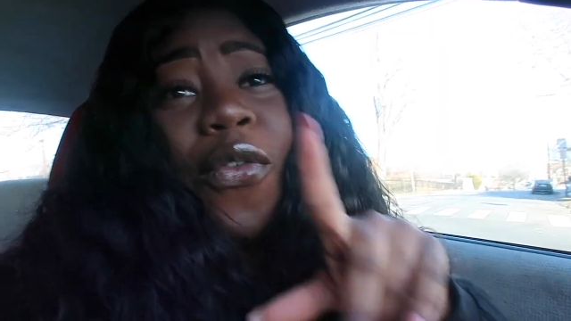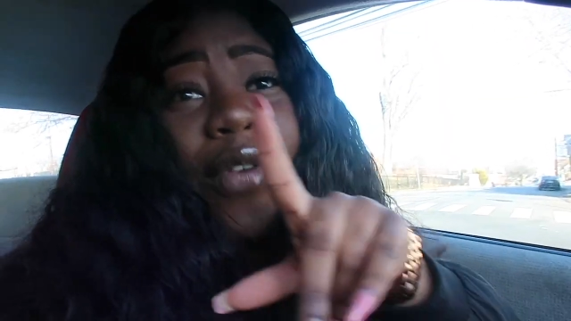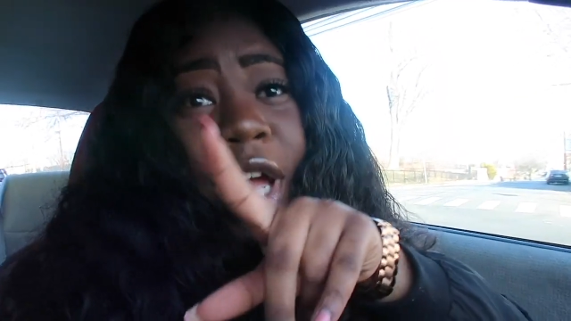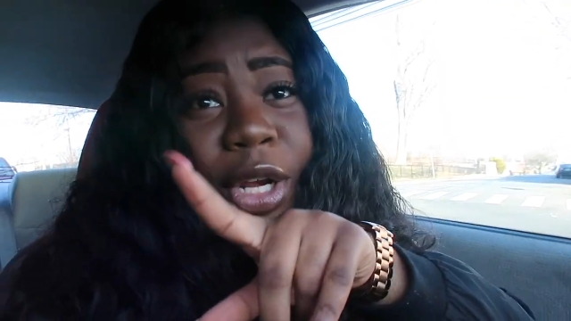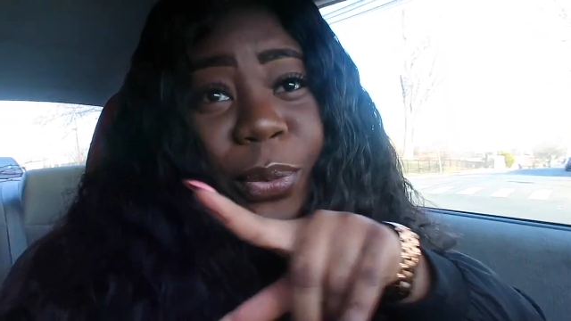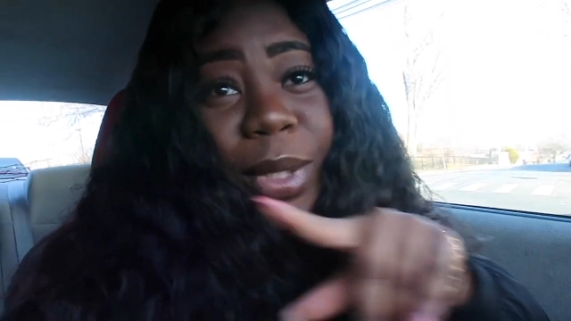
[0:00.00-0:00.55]
ken,
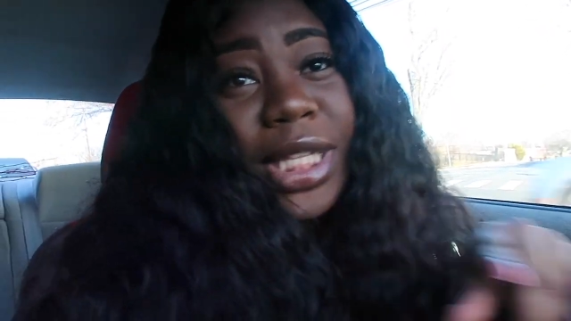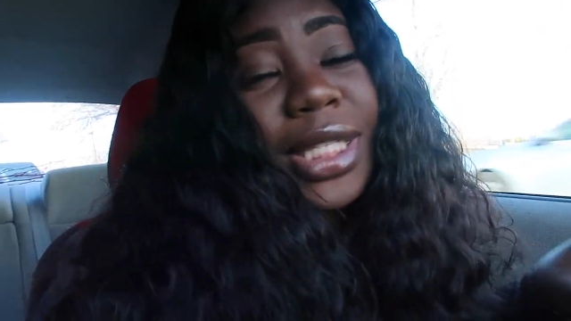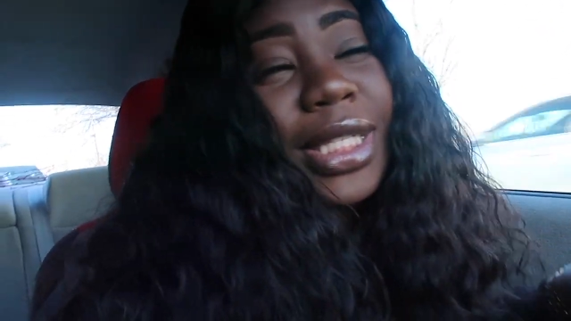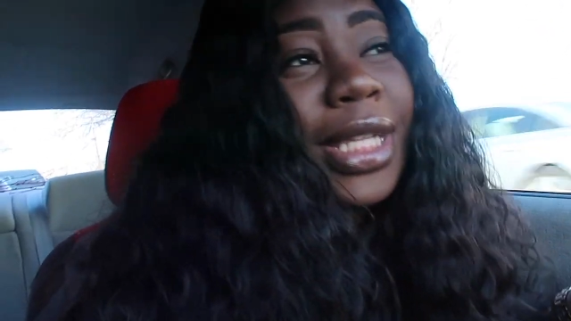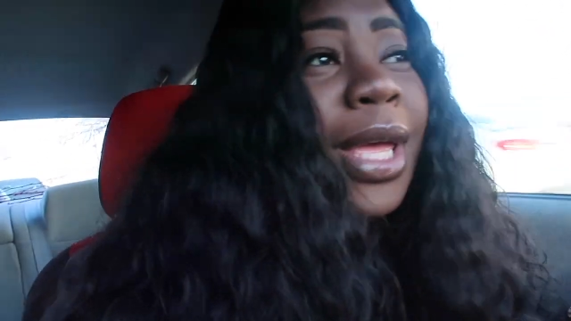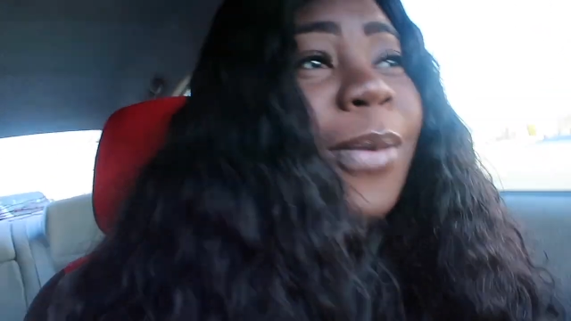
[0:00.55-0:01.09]
ken,
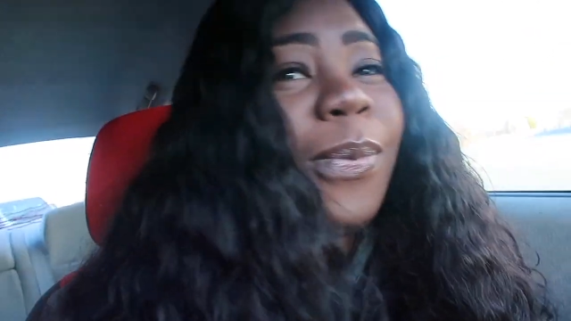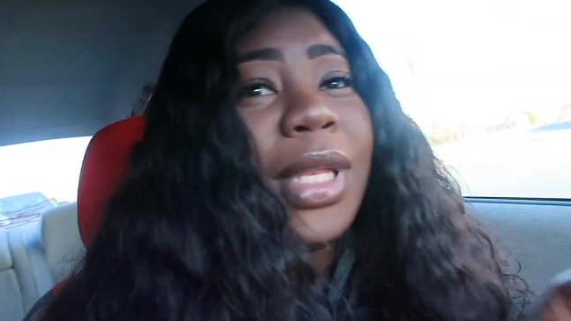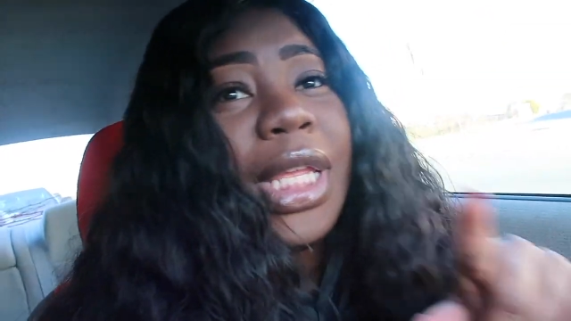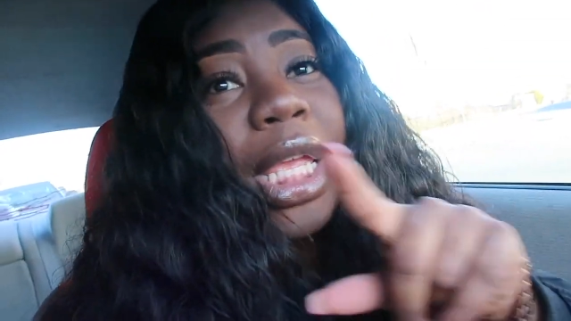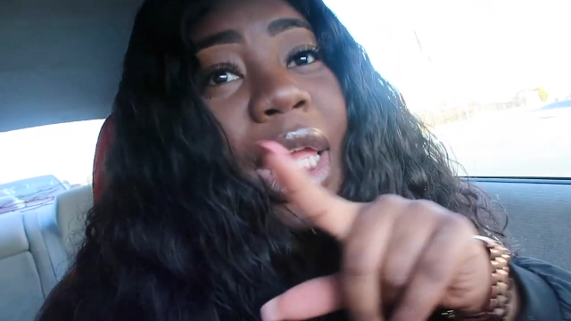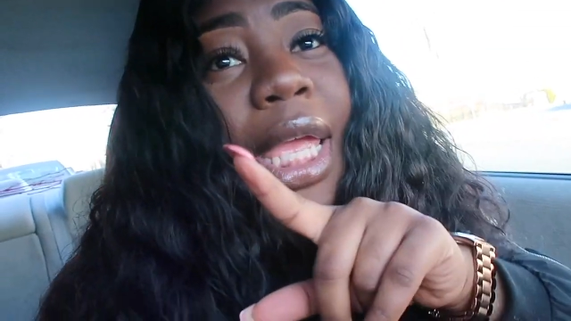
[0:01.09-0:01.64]
crocodile
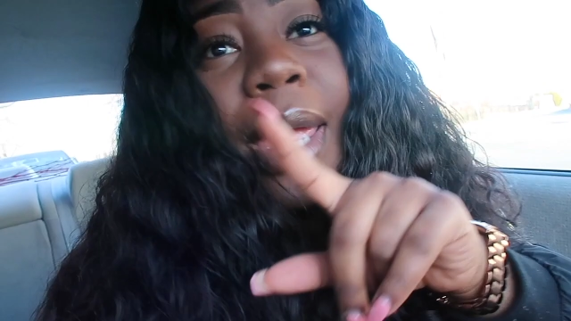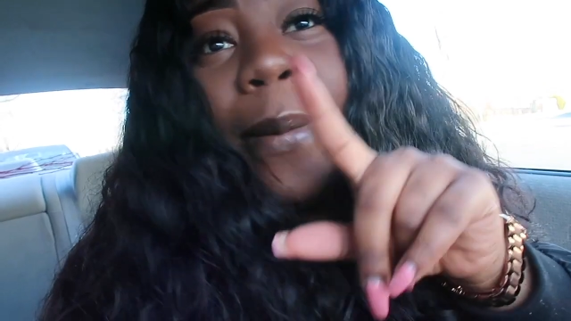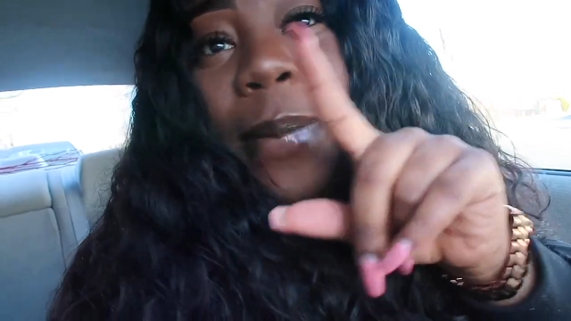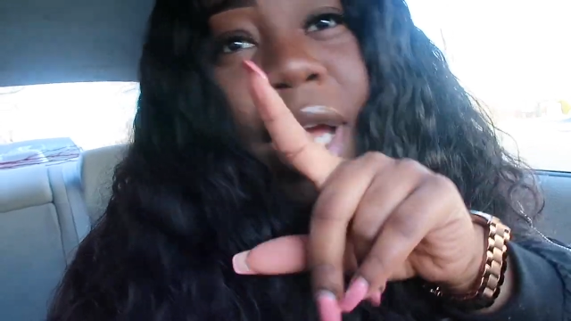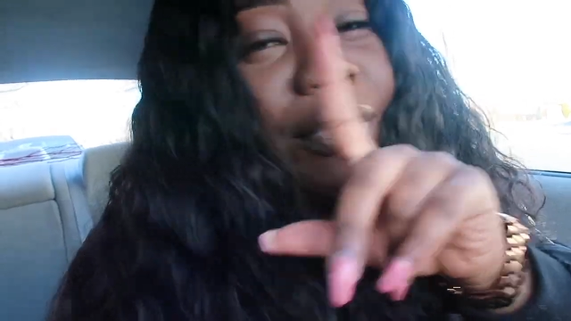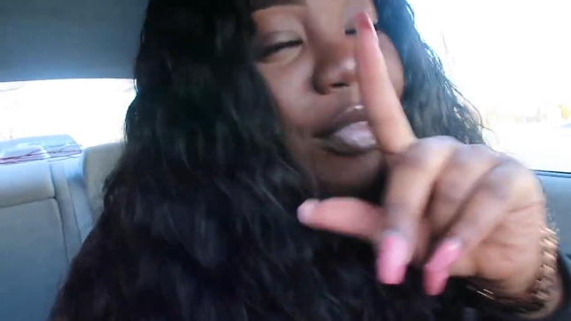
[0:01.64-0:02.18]
came on a
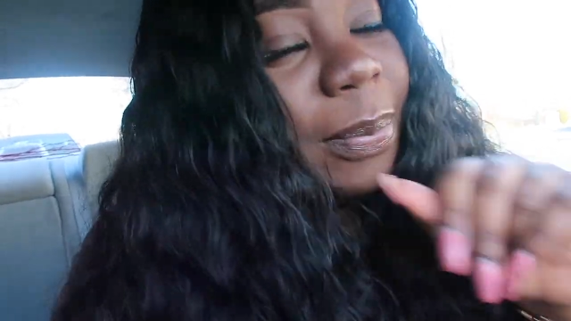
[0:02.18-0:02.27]
bus.